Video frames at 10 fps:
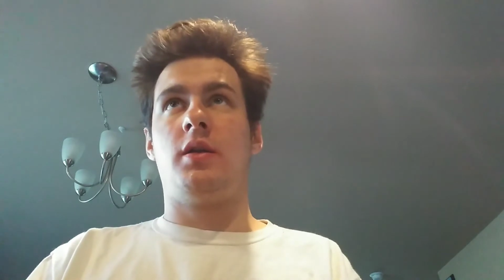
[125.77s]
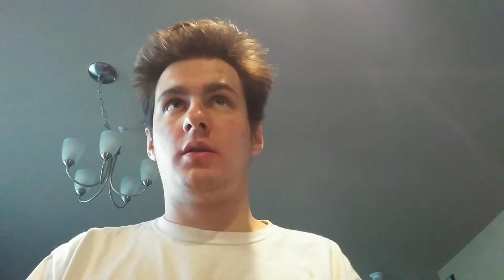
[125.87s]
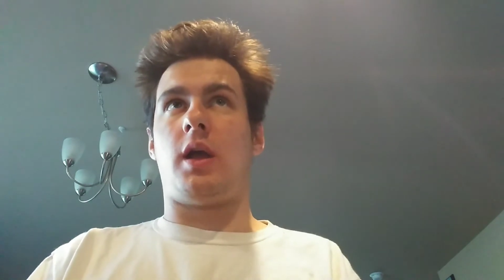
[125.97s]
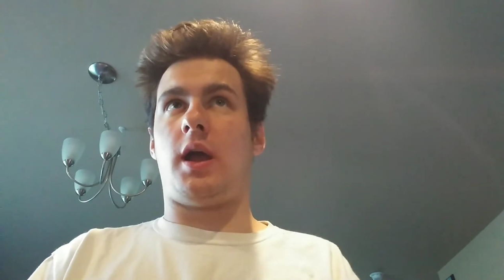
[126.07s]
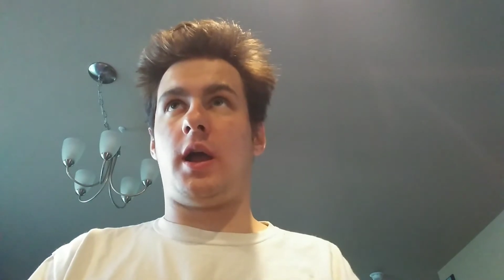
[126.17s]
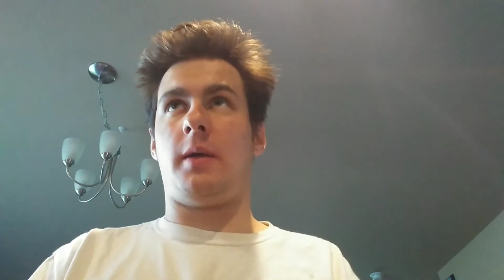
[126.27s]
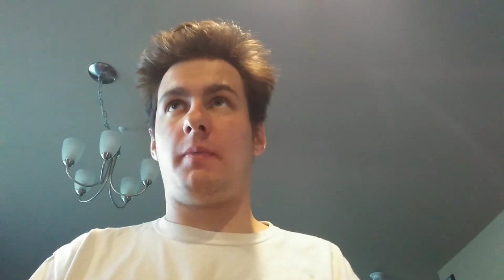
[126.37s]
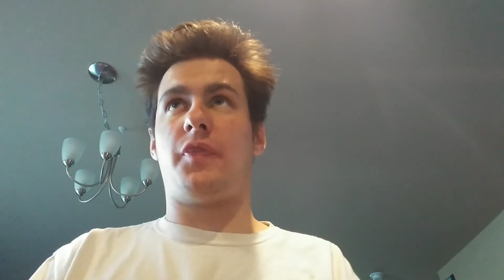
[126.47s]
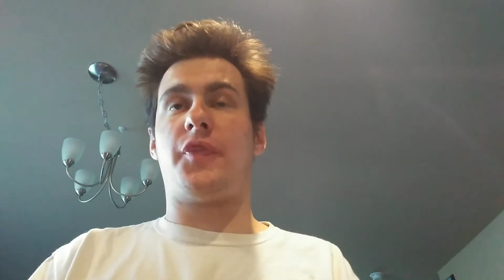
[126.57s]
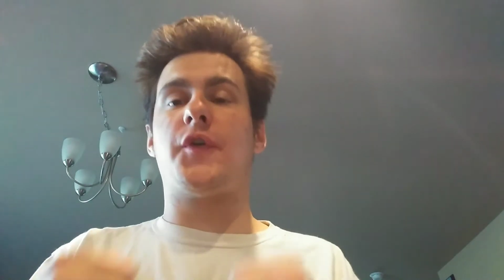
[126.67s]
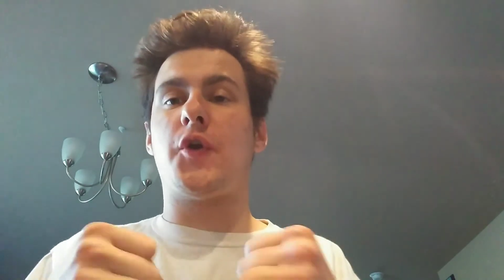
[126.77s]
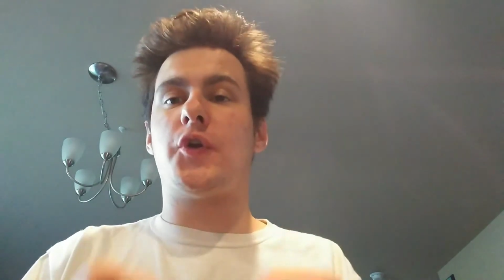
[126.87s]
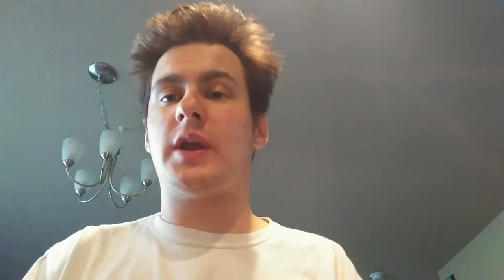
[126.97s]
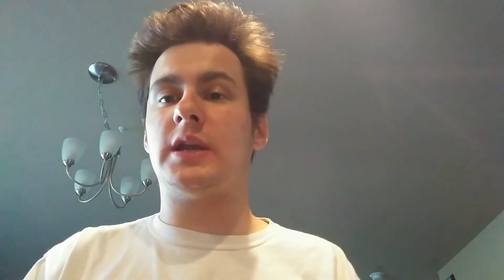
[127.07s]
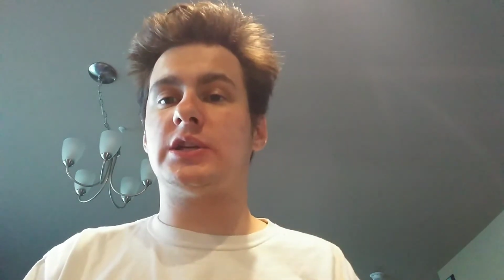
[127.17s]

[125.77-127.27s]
30